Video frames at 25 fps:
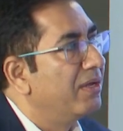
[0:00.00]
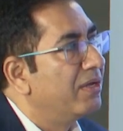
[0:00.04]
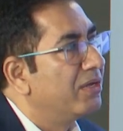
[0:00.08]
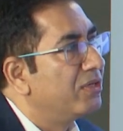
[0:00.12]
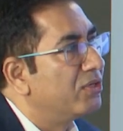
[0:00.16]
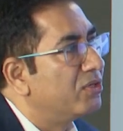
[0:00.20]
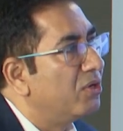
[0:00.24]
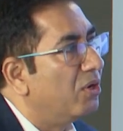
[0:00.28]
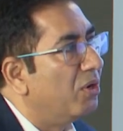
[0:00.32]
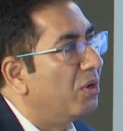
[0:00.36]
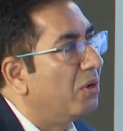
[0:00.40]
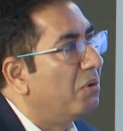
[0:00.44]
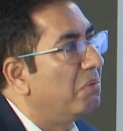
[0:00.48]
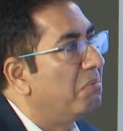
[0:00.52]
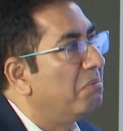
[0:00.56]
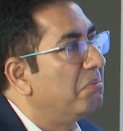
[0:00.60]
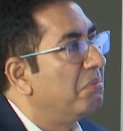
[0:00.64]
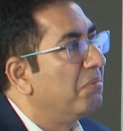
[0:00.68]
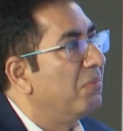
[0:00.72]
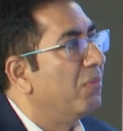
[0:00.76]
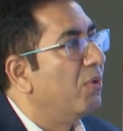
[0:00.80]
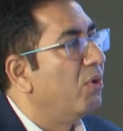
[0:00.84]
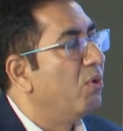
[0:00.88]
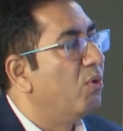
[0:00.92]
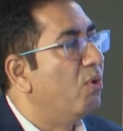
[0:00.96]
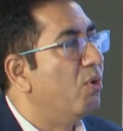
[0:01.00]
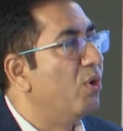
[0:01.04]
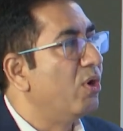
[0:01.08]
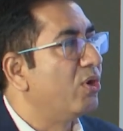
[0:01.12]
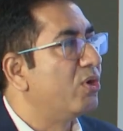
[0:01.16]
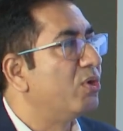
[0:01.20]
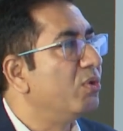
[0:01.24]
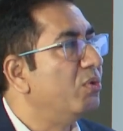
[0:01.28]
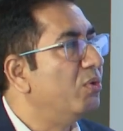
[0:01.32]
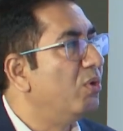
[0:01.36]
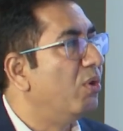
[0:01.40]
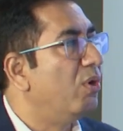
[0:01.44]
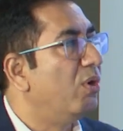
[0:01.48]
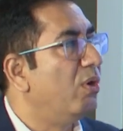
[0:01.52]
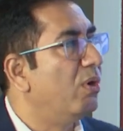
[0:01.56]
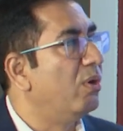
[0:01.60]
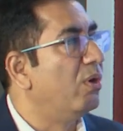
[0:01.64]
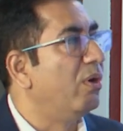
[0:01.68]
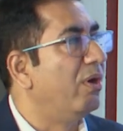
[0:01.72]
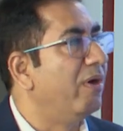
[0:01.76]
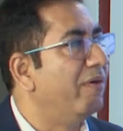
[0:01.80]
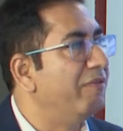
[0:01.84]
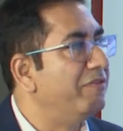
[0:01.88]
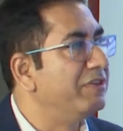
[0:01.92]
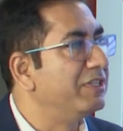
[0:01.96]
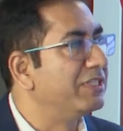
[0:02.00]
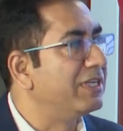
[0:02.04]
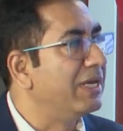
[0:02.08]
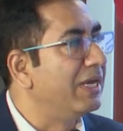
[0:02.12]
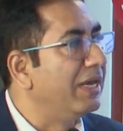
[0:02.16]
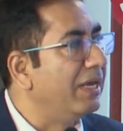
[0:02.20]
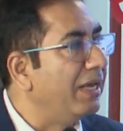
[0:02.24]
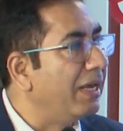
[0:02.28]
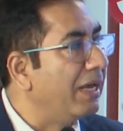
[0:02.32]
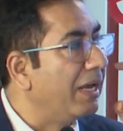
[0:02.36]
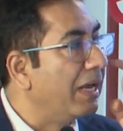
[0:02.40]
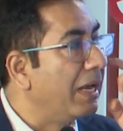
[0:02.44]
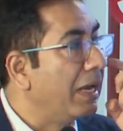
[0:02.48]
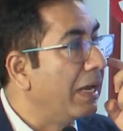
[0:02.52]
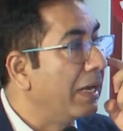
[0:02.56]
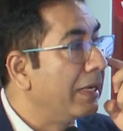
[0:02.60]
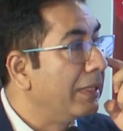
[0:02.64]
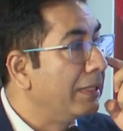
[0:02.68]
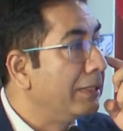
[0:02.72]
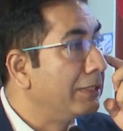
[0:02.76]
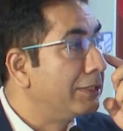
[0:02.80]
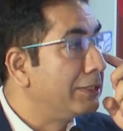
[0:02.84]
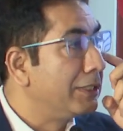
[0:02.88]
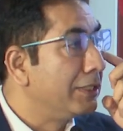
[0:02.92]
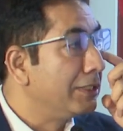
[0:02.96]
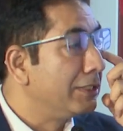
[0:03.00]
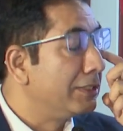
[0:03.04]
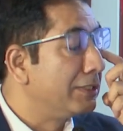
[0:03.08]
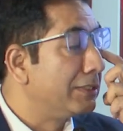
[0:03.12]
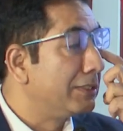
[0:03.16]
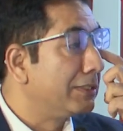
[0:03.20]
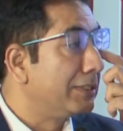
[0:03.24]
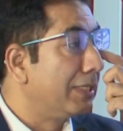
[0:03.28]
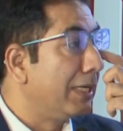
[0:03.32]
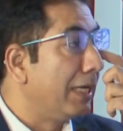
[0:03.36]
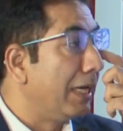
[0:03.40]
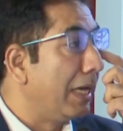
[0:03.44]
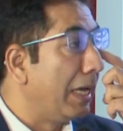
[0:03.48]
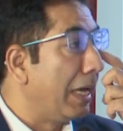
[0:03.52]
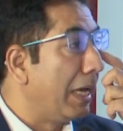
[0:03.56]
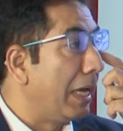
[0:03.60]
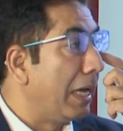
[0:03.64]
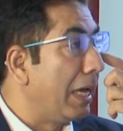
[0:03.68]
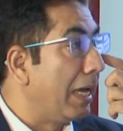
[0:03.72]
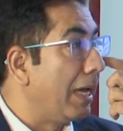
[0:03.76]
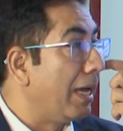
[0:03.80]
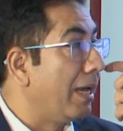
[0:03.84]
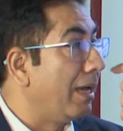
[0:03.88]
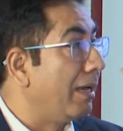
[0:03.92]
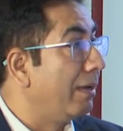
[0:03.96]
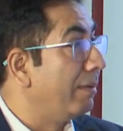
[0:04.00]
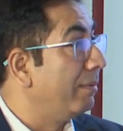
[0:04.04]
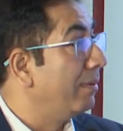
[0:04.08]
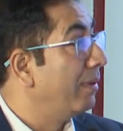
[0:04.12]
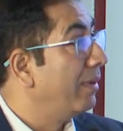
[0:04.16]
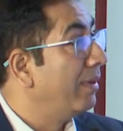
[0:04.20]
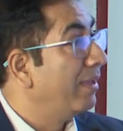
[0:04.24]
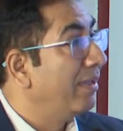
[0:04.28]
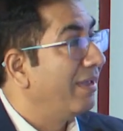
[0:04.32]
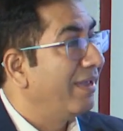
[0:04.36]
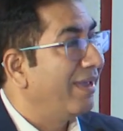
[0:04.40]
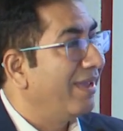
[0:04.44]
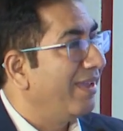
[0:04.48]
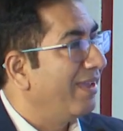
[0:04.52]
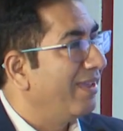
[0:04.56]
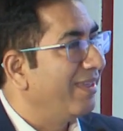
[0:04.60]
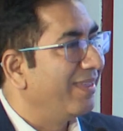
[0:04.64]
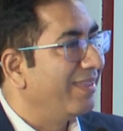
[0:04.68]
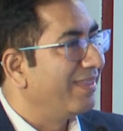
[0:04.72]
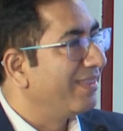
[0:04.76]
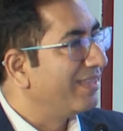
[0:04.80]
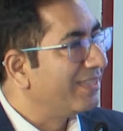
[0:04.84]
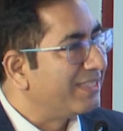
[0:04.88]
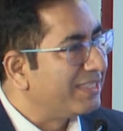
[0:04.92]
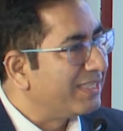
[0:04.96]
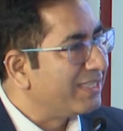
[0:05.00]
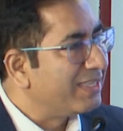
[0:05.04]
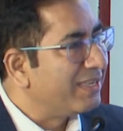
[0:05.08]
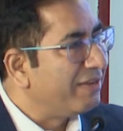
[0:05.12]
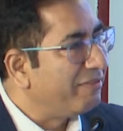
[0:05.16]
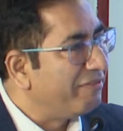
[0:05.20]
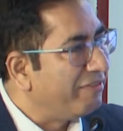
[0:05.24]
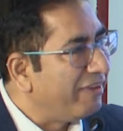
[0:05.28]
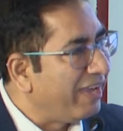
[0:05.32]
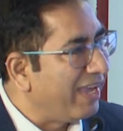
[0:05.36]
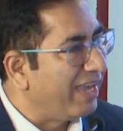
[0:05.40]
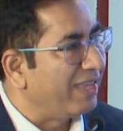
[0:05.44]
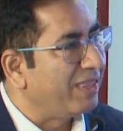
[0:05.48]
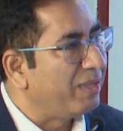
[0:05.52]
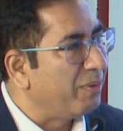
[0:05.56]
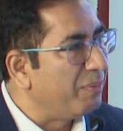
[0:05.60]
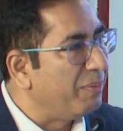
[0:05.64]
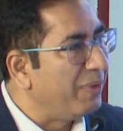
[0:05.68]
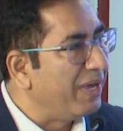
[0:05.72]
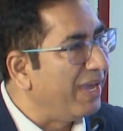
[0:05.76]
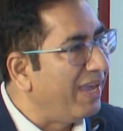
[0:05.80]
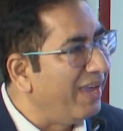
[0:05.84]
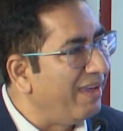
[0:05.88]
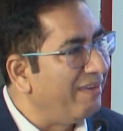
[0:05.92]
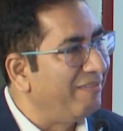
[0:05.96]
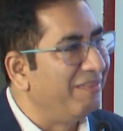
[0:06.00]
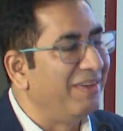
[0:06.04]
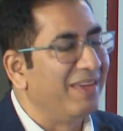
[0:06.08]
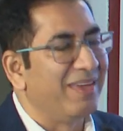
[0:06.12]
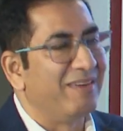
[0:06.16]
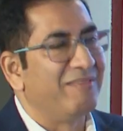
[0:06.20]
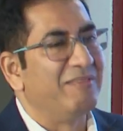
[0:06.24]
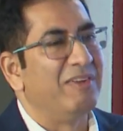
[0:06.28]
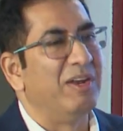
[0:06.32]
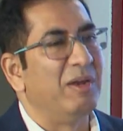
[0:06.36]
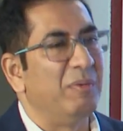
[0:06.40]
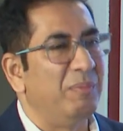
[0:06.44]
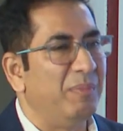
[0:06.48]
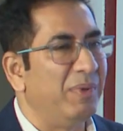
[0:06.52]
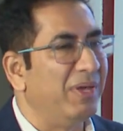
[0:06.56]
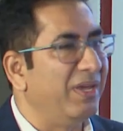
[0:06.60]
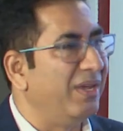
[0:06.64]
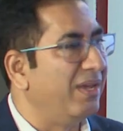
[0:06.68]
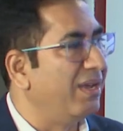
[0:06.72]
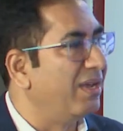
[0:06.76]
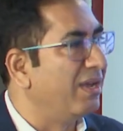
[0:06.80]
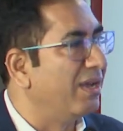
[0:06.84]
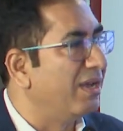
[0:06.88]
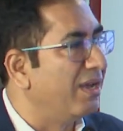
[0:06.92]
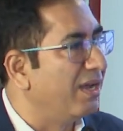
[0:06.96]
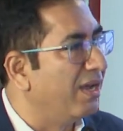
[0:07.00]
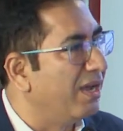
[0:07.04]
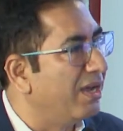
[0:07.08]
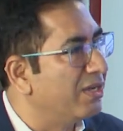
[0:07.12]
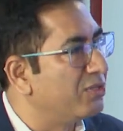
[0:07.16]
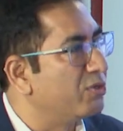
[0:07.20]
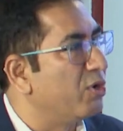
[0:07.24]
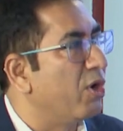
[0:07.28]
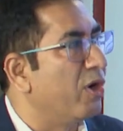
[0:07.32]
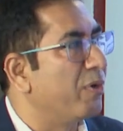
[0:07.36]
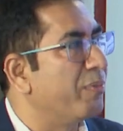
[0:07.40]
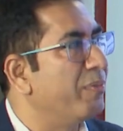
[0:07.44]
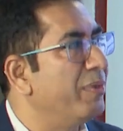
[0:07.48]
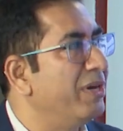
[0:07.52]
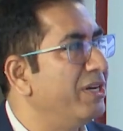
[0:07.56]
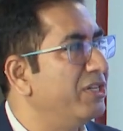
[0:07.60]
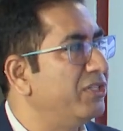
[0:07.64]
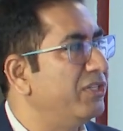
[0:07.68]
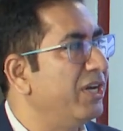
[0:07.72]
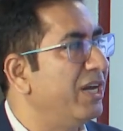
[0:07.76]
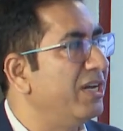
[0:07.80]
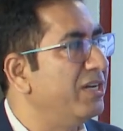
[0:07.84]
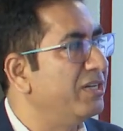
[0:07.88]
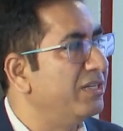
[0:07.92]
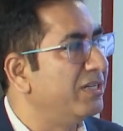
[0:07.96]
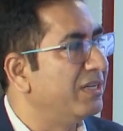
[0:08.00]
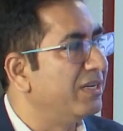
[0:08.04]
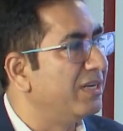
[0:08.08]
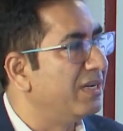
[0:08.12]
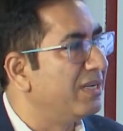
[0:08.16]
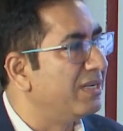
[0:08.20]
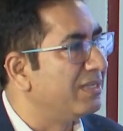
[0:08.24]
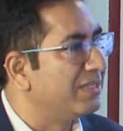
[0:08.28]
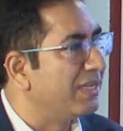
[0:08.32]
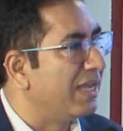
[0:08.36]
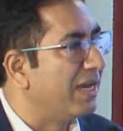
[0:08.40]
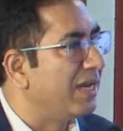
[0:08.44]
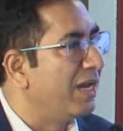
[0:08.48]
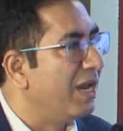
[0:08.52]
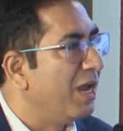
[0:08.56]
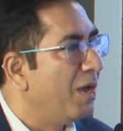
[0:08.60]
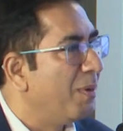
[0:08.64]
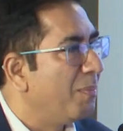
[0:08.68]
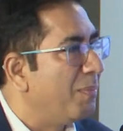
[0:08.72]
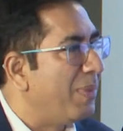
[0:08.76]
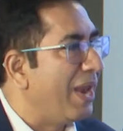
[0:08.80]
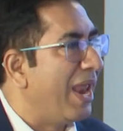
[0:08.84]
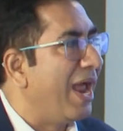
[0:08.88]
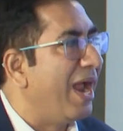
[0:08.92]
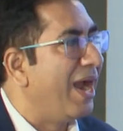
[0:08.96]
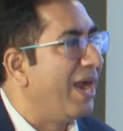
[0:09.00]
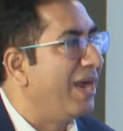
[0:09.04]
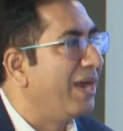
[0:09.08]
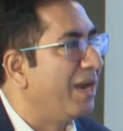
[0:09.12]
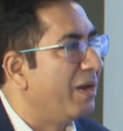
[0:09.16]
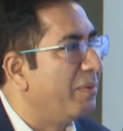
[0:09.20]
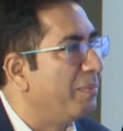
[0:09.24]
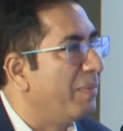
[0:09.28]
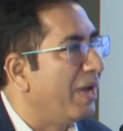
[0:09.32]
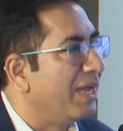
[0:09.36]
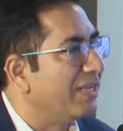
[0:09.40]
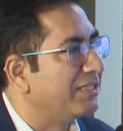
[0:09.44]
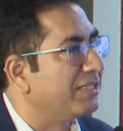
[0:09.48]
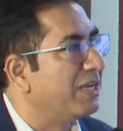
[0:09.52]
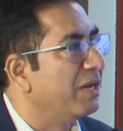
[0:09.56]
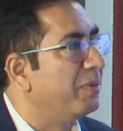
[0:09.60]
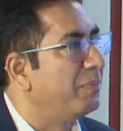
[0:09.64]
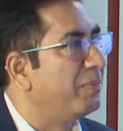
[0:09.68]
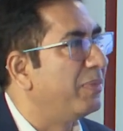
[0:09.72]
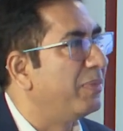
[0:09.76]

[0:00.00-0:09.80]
So O2O, obviously, this is the way the behavior will be. Assortment changes and planned and basket